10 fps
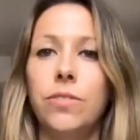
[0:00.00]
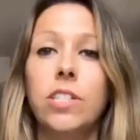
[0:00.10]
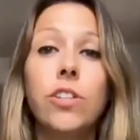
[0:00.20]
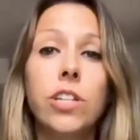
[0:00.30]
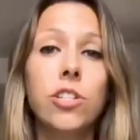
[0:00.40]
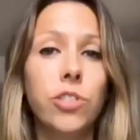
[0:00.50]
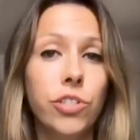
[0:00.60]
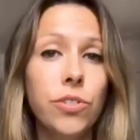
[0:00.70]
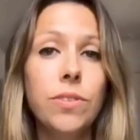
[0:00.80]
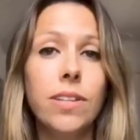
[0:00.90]
and you can
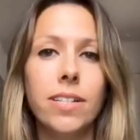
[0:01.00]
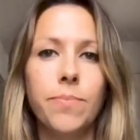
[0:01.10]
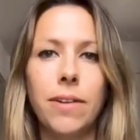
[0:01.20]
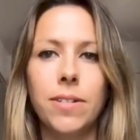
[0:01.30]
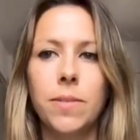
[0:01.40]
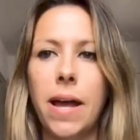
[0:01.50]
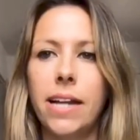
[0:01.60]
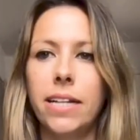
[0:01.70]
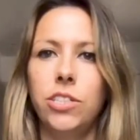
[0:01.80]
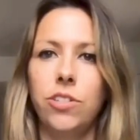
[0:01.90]
do this by
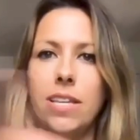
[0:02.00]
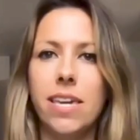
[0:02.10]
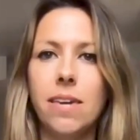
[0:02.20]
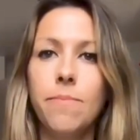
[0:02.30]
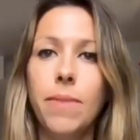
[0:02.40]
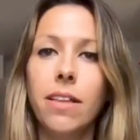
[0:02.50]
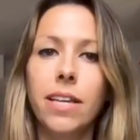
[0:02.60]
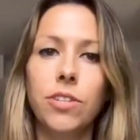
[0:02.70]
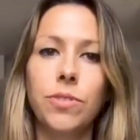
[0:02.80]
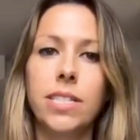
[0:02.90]
responding to the email that
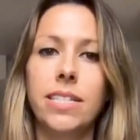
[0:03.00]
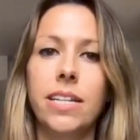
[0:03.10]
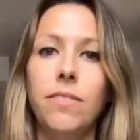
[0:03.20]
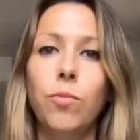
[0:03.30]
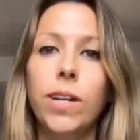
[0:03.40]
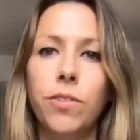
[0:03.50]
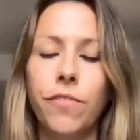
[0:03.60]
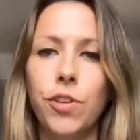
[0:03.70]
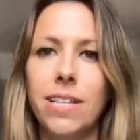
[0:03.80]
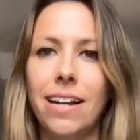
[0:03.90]
you receive when a
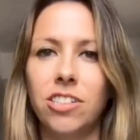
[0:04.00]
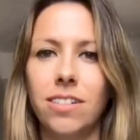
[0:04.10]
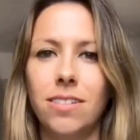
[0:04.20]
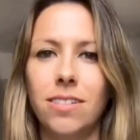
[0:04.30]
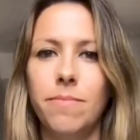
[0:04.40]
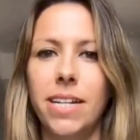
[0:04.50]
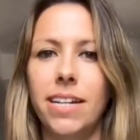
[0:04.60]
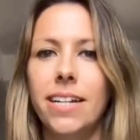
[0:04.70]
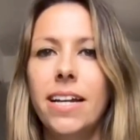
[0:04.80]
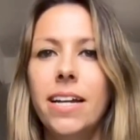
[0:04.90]
review is actually submitted.